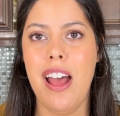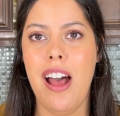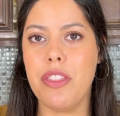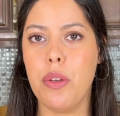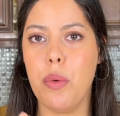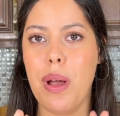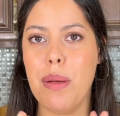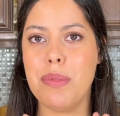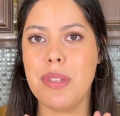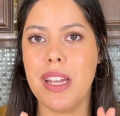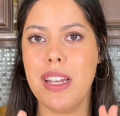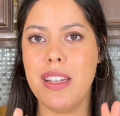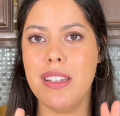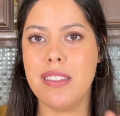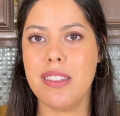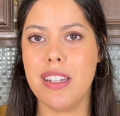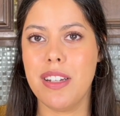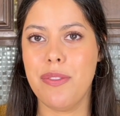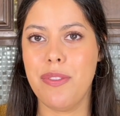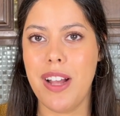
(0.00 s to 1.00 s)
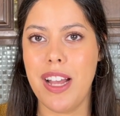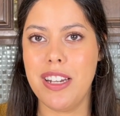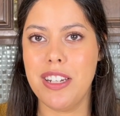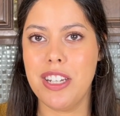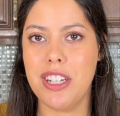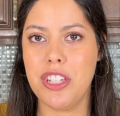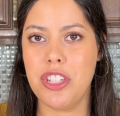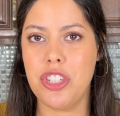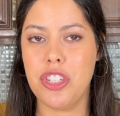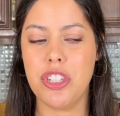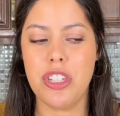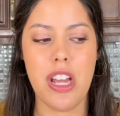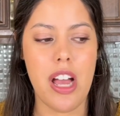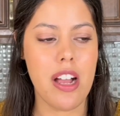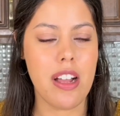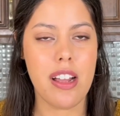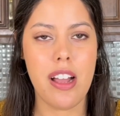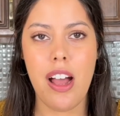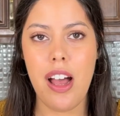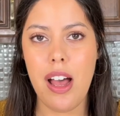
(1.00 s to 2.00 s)
The website is
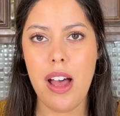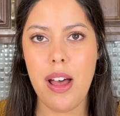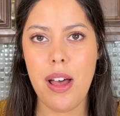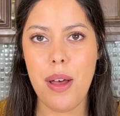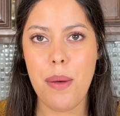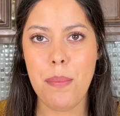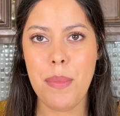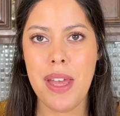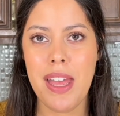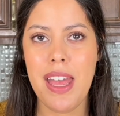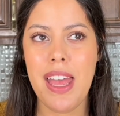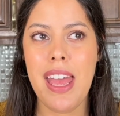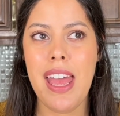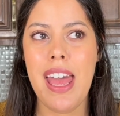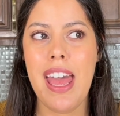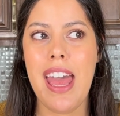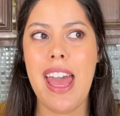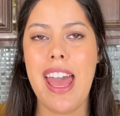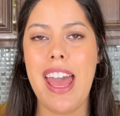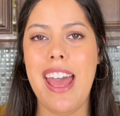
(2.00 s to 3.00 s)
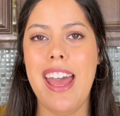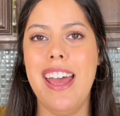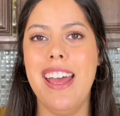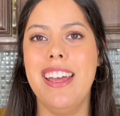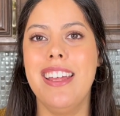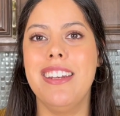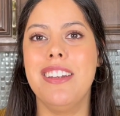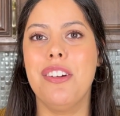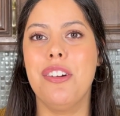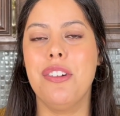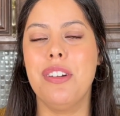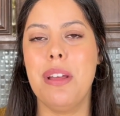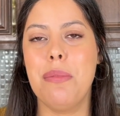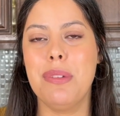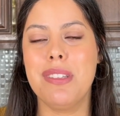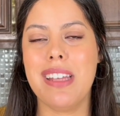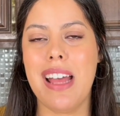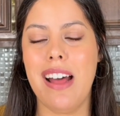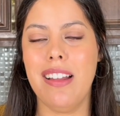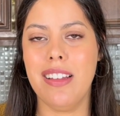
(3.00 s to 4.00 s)
thedefineddish.com, and her name
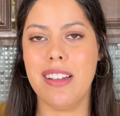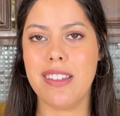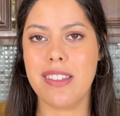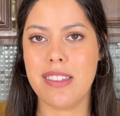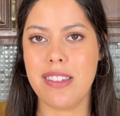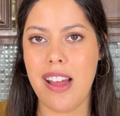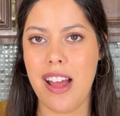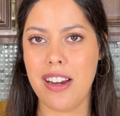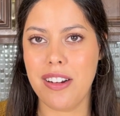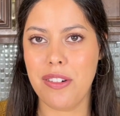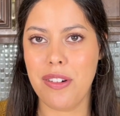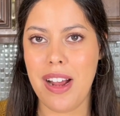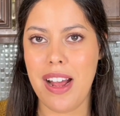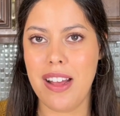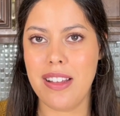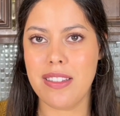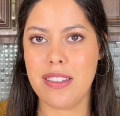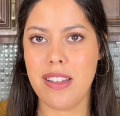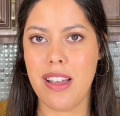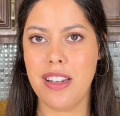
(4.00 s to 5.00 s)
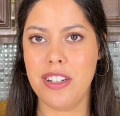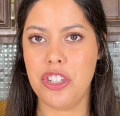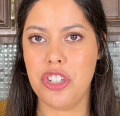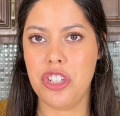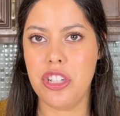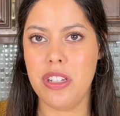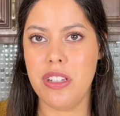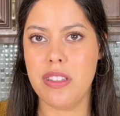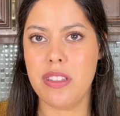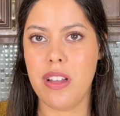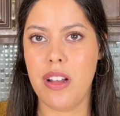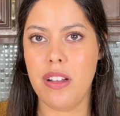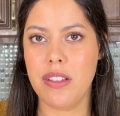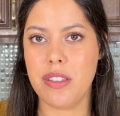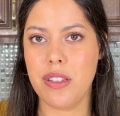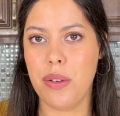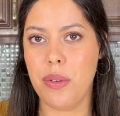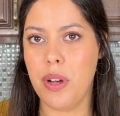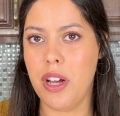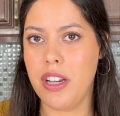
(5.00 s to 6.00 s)
is Alex Snodgrass, and she's
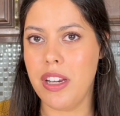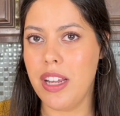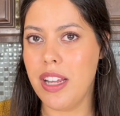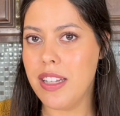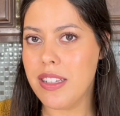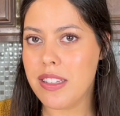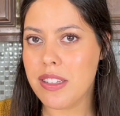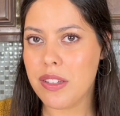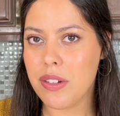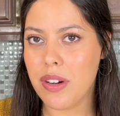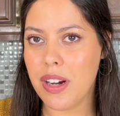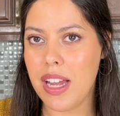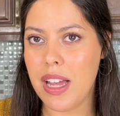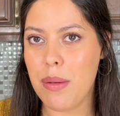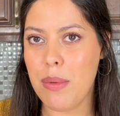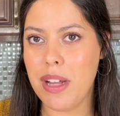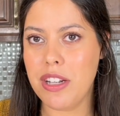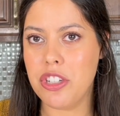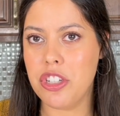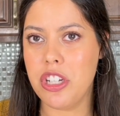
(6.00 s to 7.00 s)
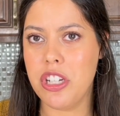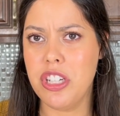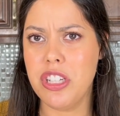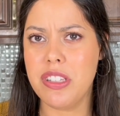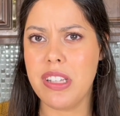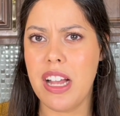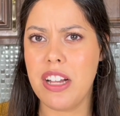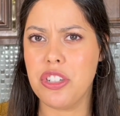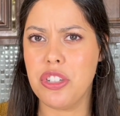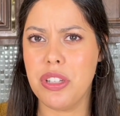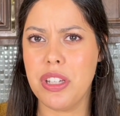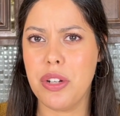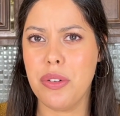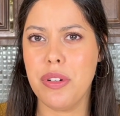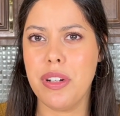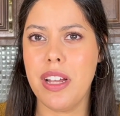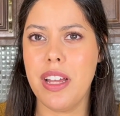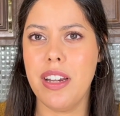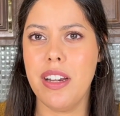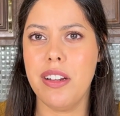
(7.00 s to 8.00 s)
also on Instagram, and she just actually
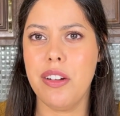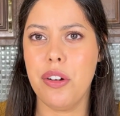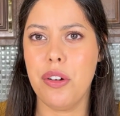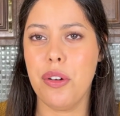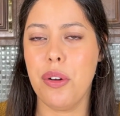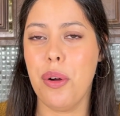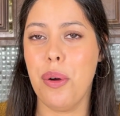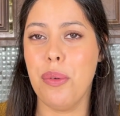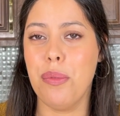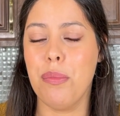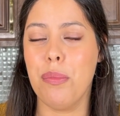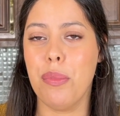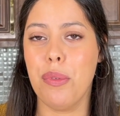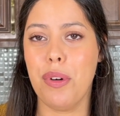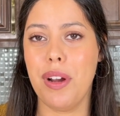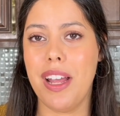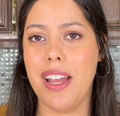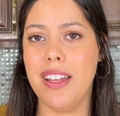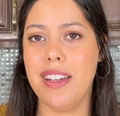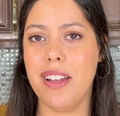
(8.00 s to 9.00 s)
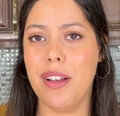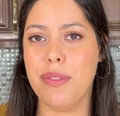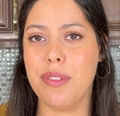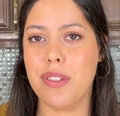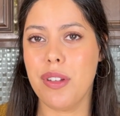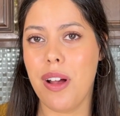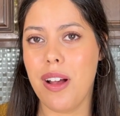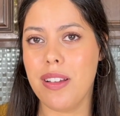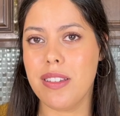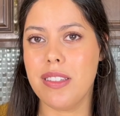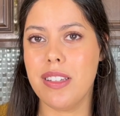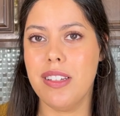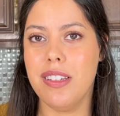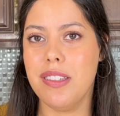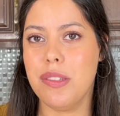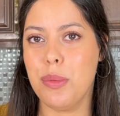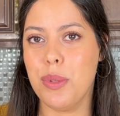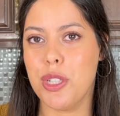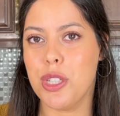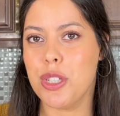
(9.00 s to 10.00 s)
created her own brand of
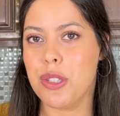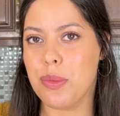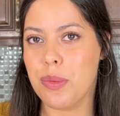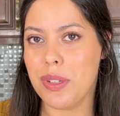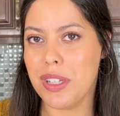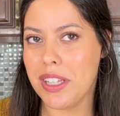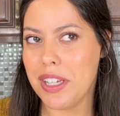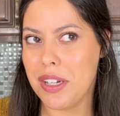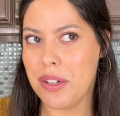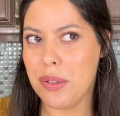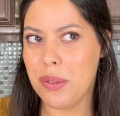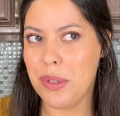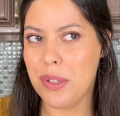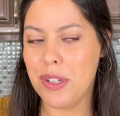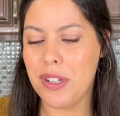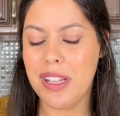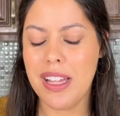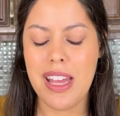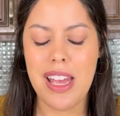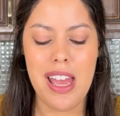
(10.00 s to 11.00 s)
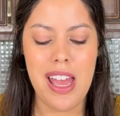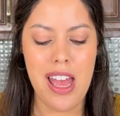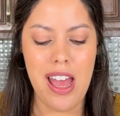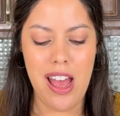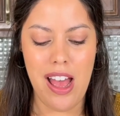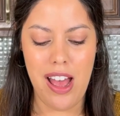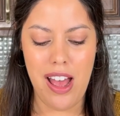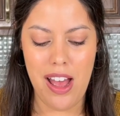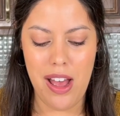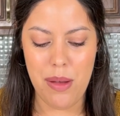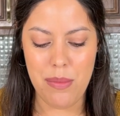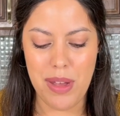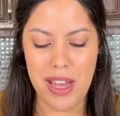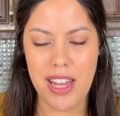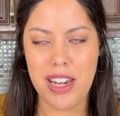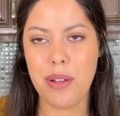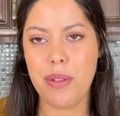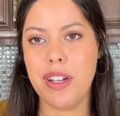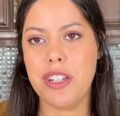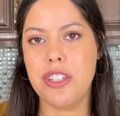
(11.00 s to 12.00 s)
sauces, which is really cool.
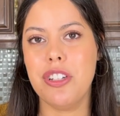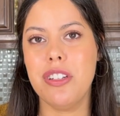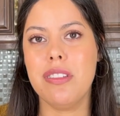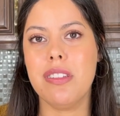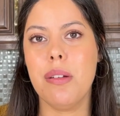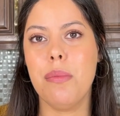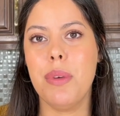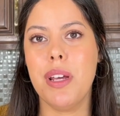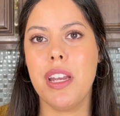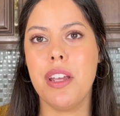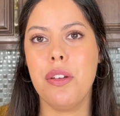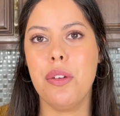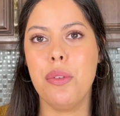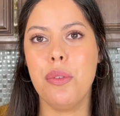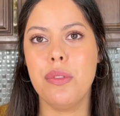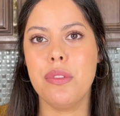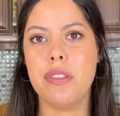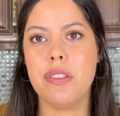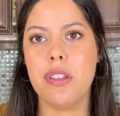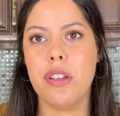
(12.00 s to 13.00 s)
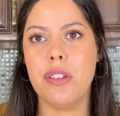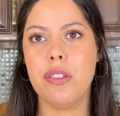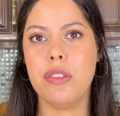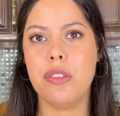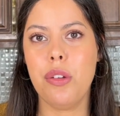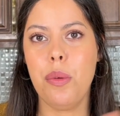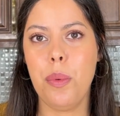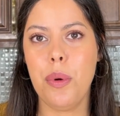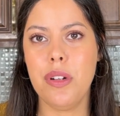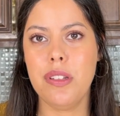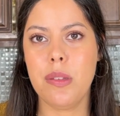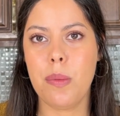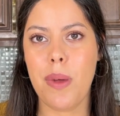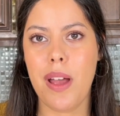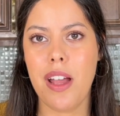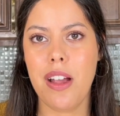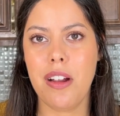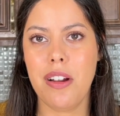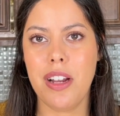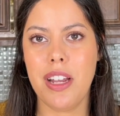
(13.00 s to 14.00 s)
Anyway, she's somebody who's super
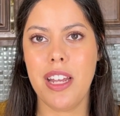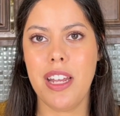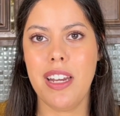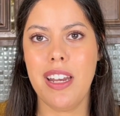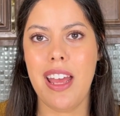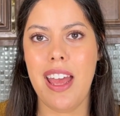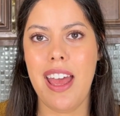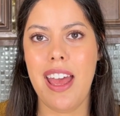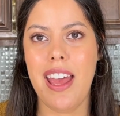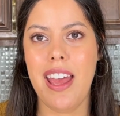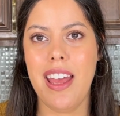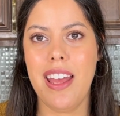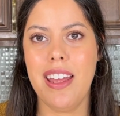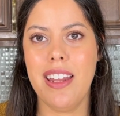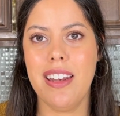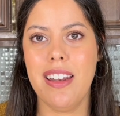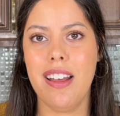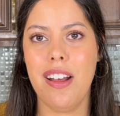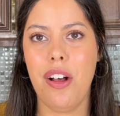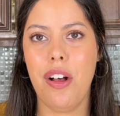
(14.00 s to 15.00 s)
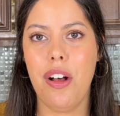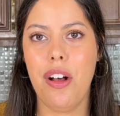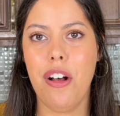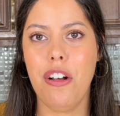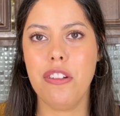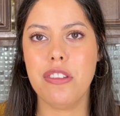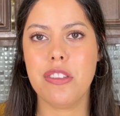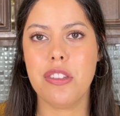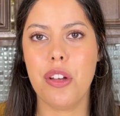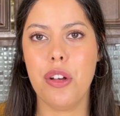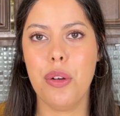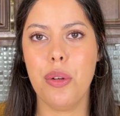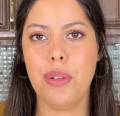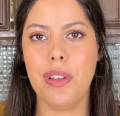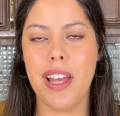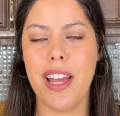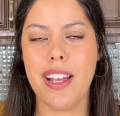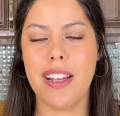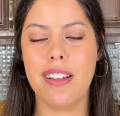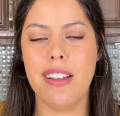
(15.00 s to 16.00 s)
inspiring and also
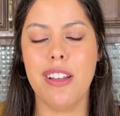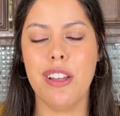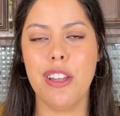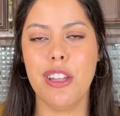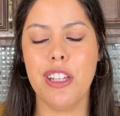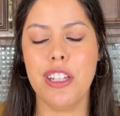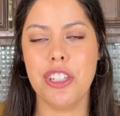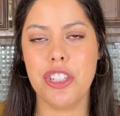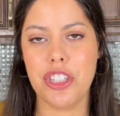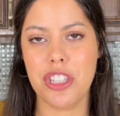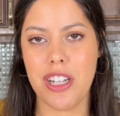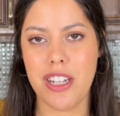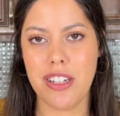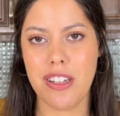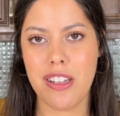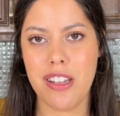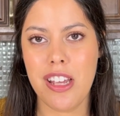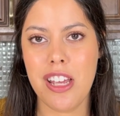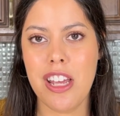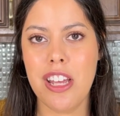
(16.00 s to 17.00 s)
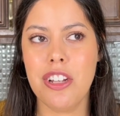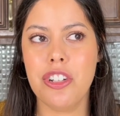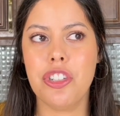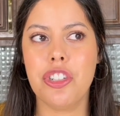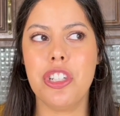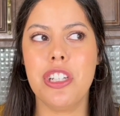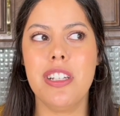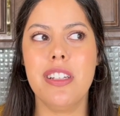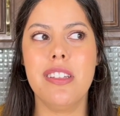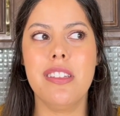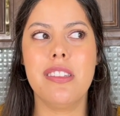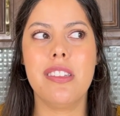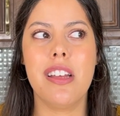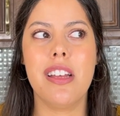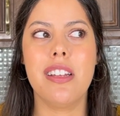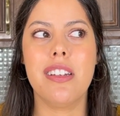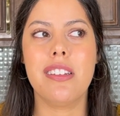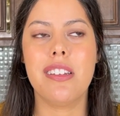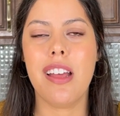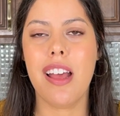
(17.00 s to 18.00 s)
like legit. She is
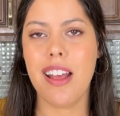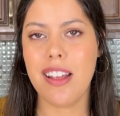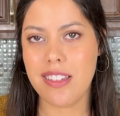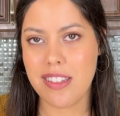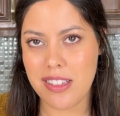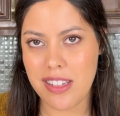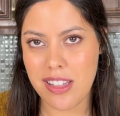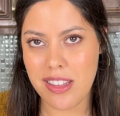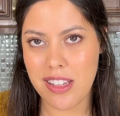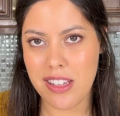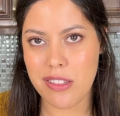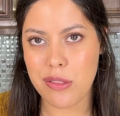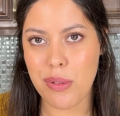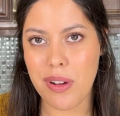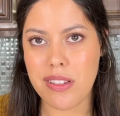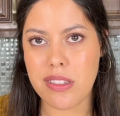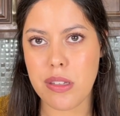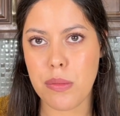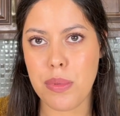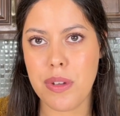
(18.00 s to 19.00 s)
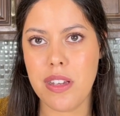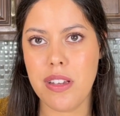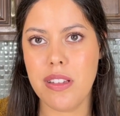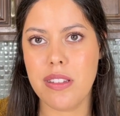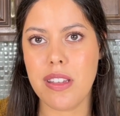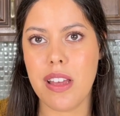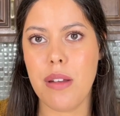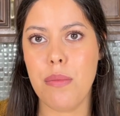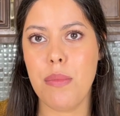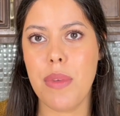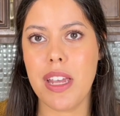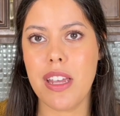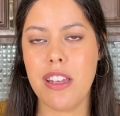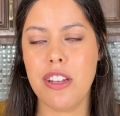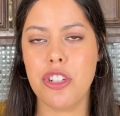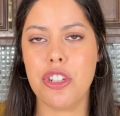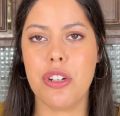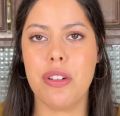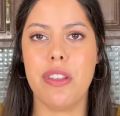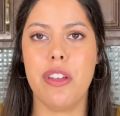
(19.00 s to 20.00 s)
testing these recipes and making
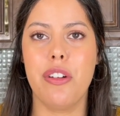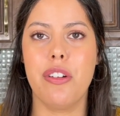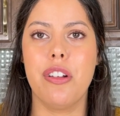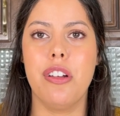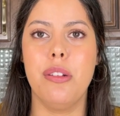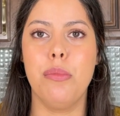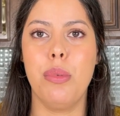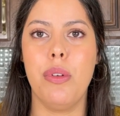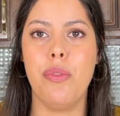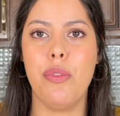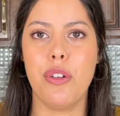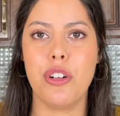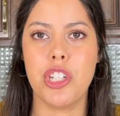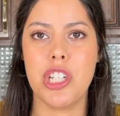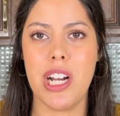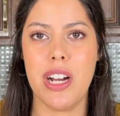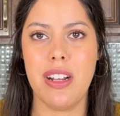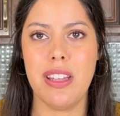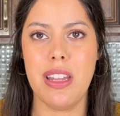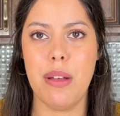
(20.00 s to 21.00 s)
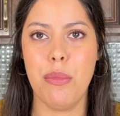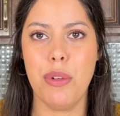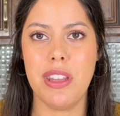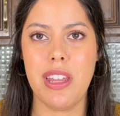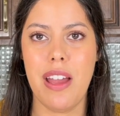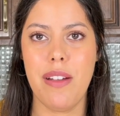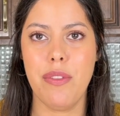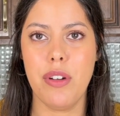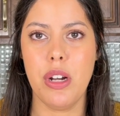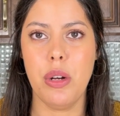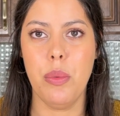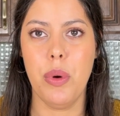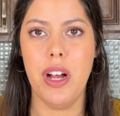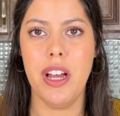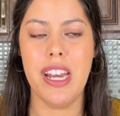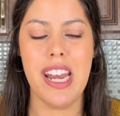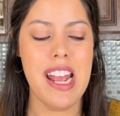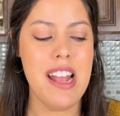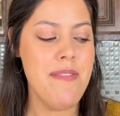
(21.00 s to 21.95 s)
sure they're good before sharing them with everyone.